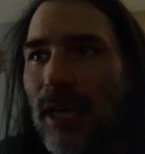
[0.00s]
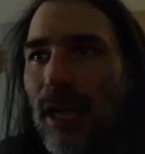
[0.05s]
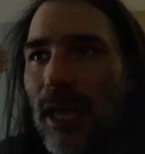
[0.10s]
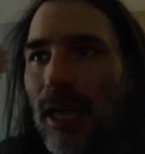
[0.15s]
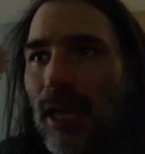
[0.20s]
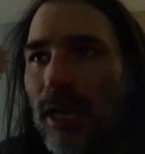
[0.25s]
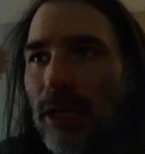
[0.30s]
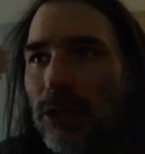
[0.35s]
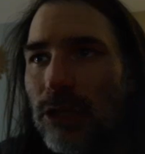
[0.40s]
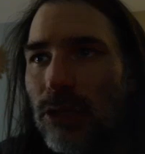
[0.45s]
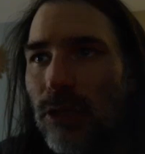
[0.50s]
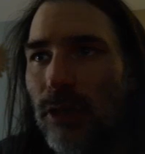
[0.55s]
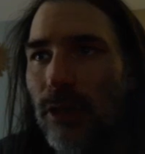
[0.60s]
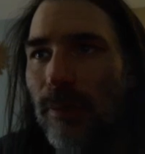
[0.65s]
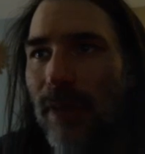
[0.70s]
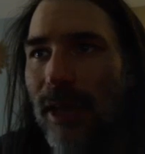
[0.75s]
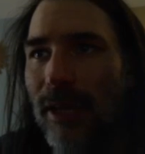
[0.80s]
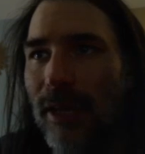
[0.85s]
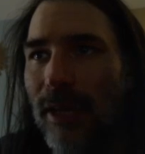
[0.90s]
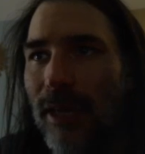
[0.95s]
and I shorted
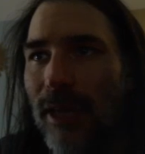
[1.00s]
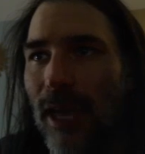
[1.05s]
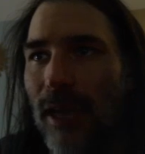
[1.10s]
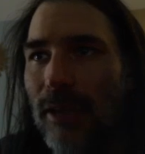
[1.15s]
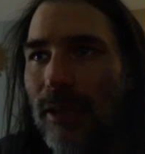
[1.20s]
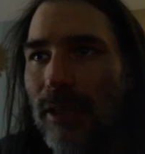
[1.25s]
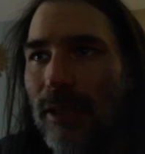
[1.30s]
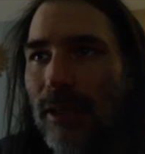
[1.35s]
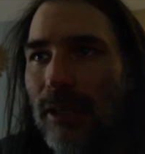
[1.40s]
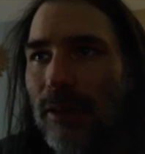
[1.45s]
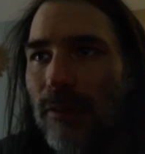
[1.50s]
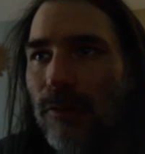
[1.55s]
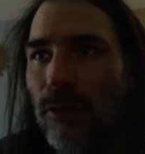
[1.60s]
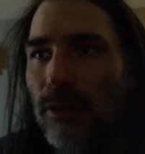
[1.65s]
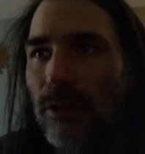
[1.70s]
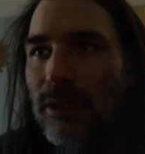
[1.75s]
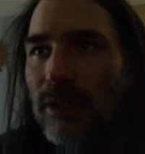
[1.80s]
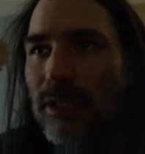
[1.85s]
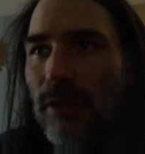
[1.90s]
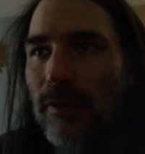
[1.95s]
back again in the
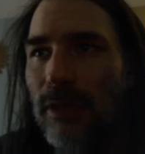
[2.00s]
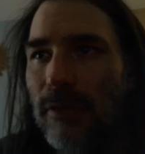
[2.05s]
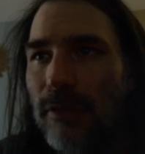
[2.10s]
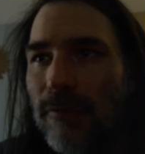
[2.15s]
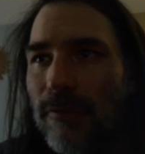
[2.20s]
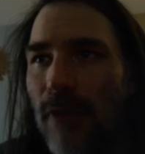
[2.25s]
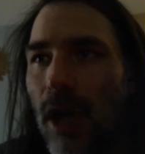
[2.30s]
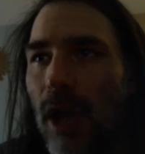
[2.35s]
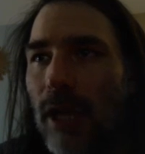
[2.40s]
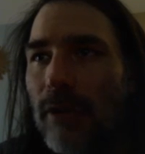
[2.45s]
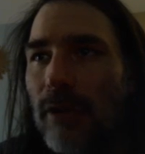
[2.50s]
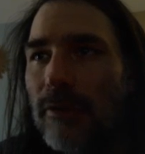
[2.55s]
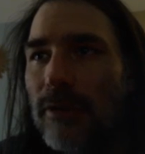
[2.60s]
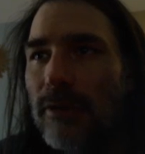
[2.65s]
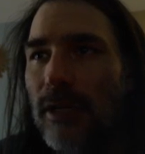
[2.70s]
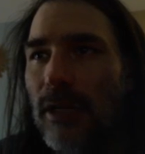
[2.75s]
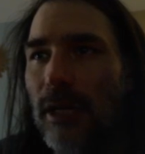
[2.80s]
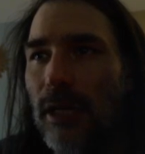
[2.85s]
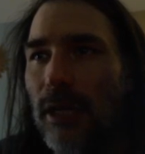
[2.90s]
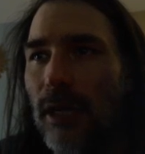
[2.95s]
475s,
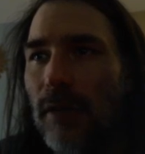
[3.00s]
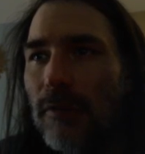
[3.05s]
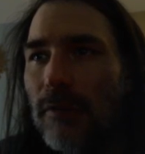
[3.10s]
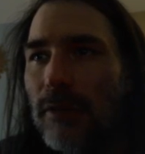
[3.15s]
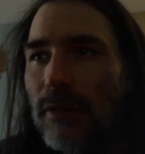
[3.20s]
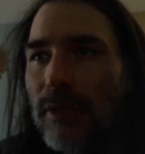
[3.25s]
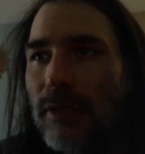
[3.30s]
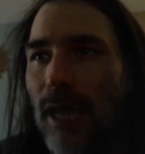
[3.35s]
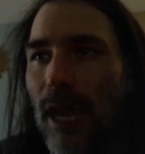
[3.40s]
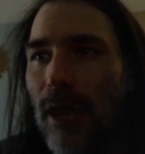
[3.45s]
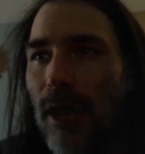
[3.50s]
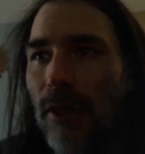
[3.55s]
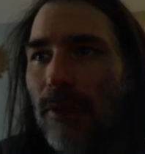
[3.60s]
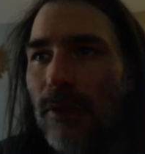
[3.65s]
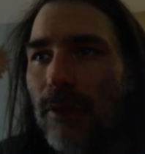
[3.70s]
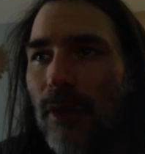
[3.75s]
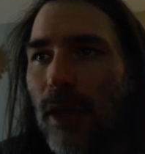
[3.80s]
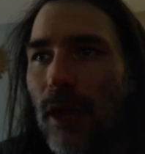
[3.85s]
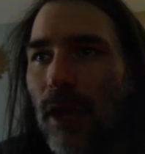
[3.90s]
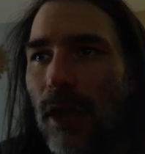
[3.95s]
and I covered
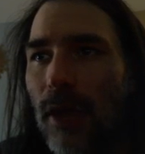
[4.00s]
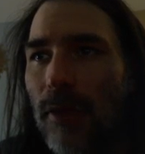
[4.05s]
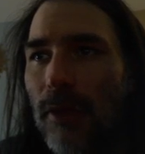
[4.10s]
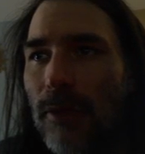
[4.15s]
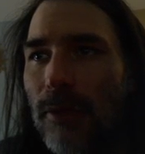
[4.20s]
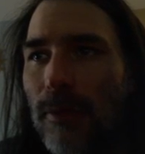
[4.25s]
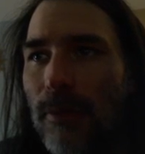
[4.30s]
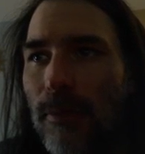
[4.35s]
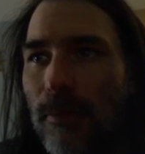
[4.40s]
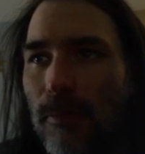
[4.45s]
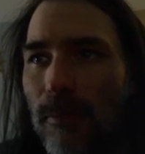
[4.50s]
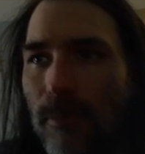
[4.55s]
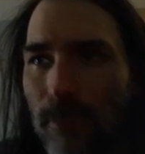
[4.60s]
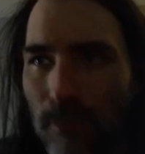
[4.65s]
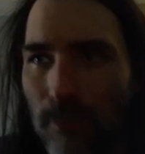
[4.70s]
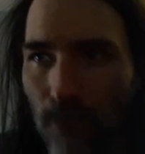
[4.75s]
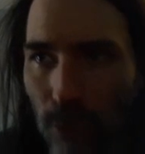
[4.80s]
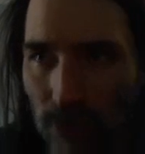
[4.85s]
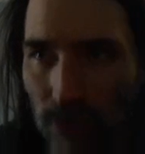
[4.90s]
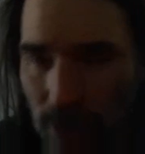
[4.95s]
down
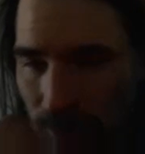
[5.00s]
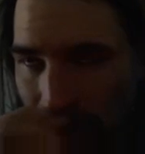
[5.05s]
most of